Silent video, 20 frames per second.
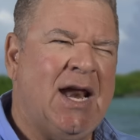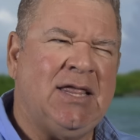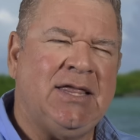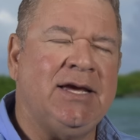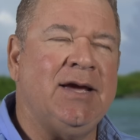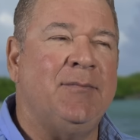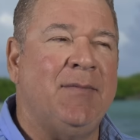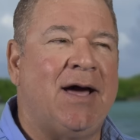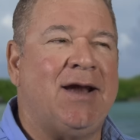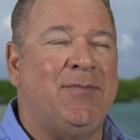I
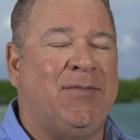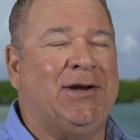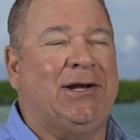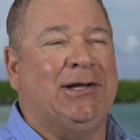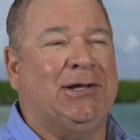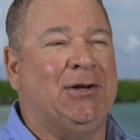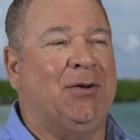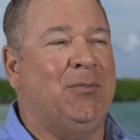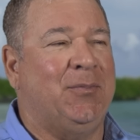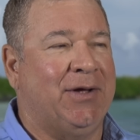think it might have been a
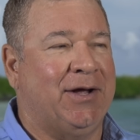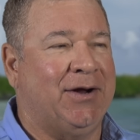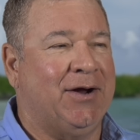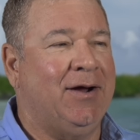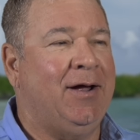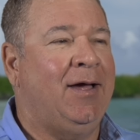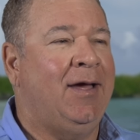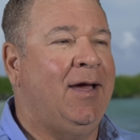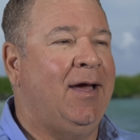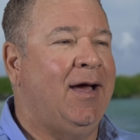little
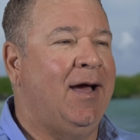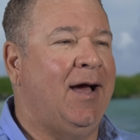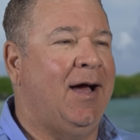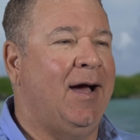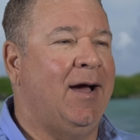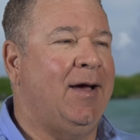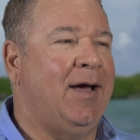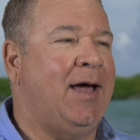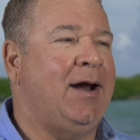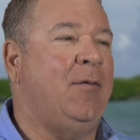bigger.
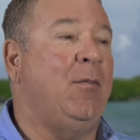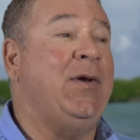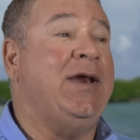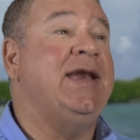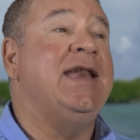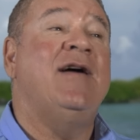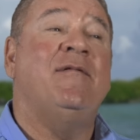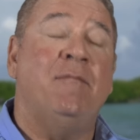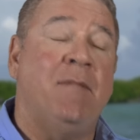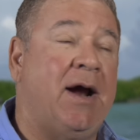Uh, we
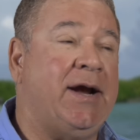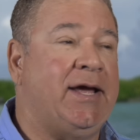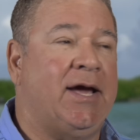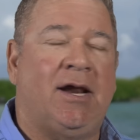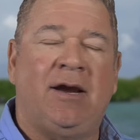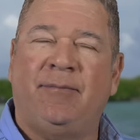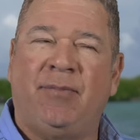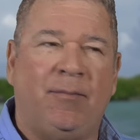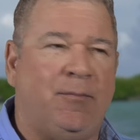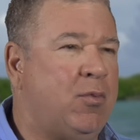didn't have money
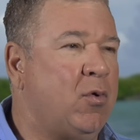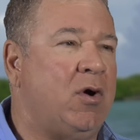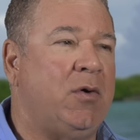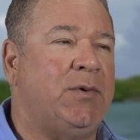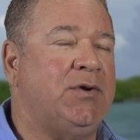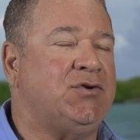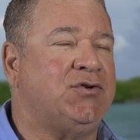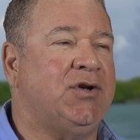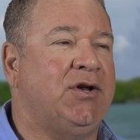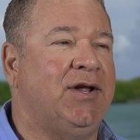on it, but boy,
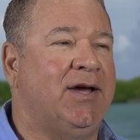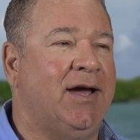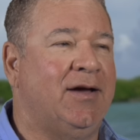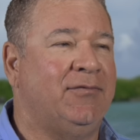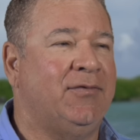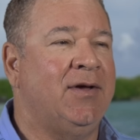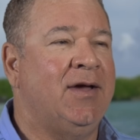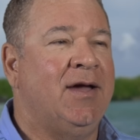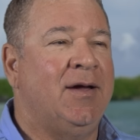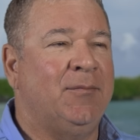we should
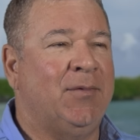have.